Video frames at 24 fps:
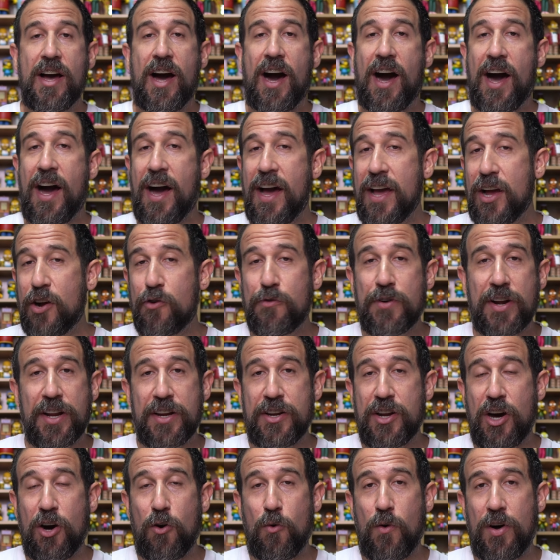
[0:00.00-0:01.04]
I already
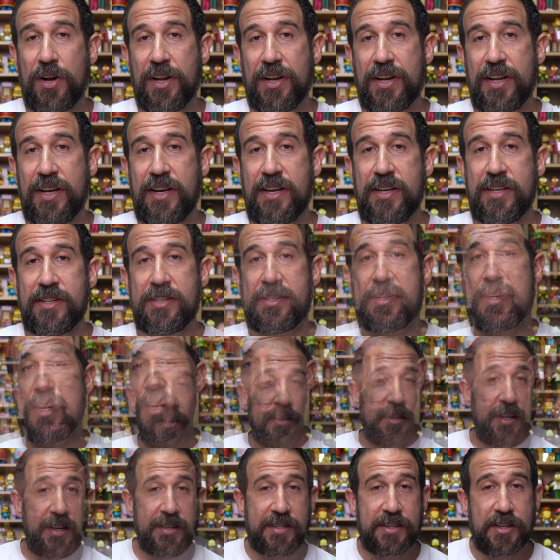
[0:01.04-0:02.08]
know what it is.
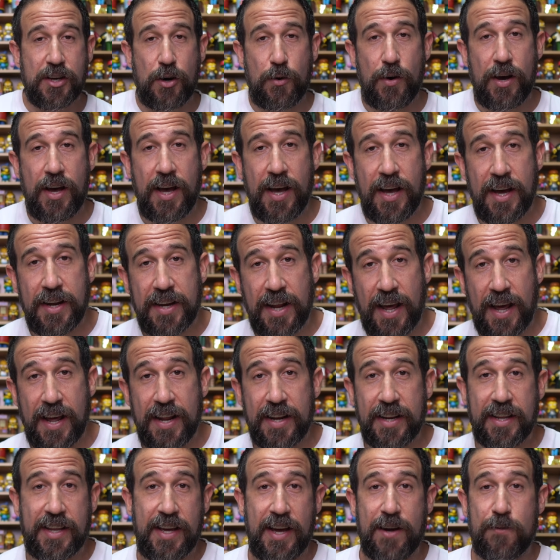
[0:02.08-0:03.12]
Let's go ahead
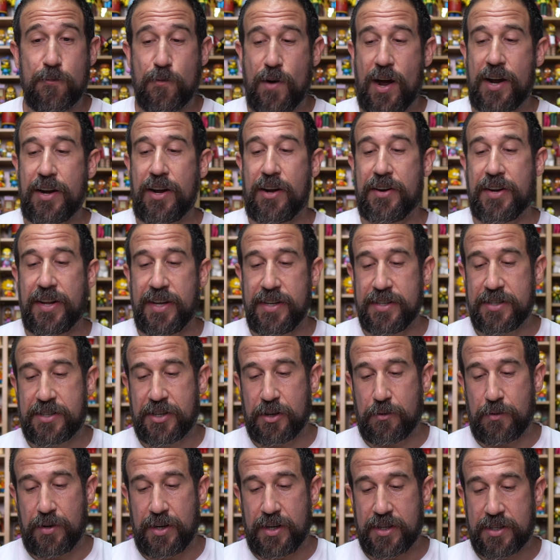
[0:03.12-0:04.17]
and get right on
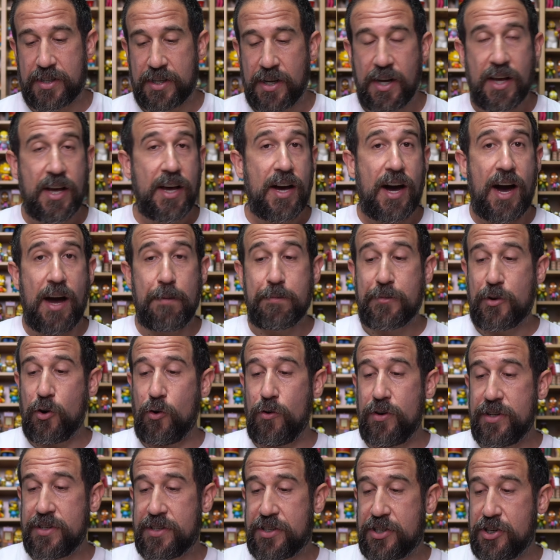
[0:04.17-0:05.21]
into it. I'm
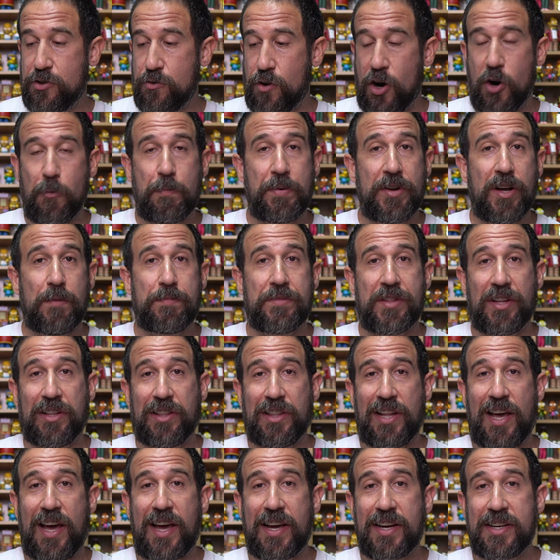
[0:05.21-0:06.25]
going to open up the
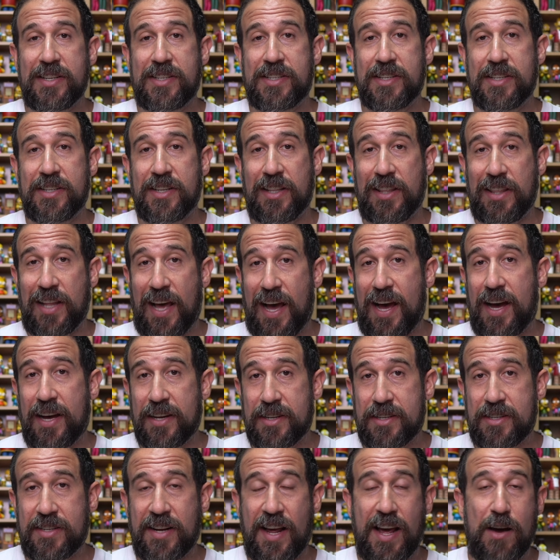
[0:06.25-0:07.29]
legs
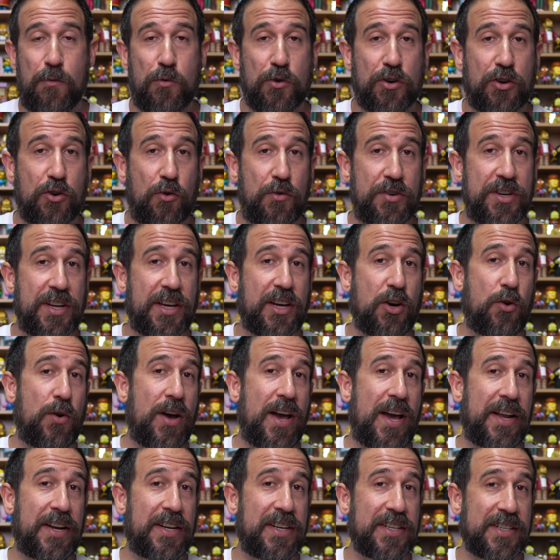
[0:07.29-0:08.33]
last, and we're going to go
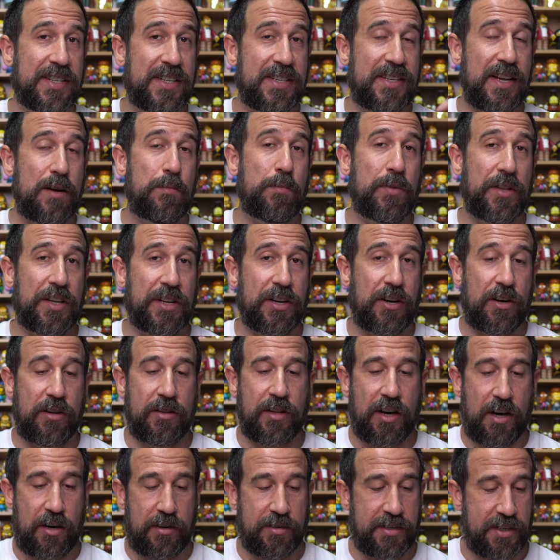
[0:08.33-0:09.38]
ahead and assemble it all
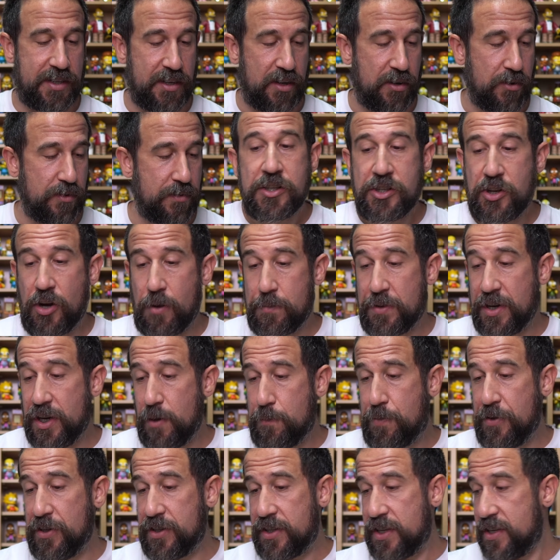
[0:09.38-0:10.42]
also. So I'm
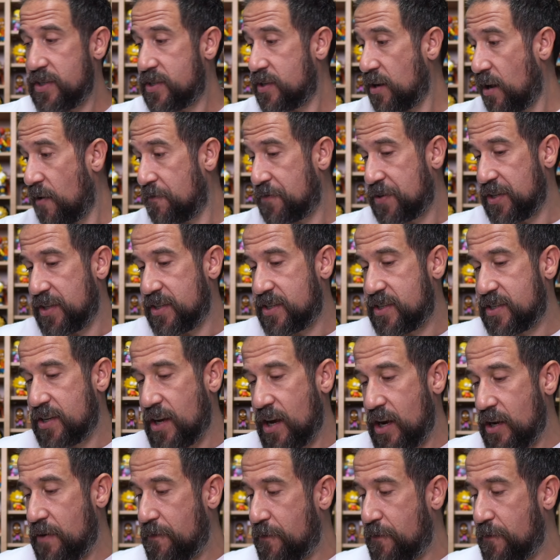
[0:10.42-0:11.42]
gonna put this off to the side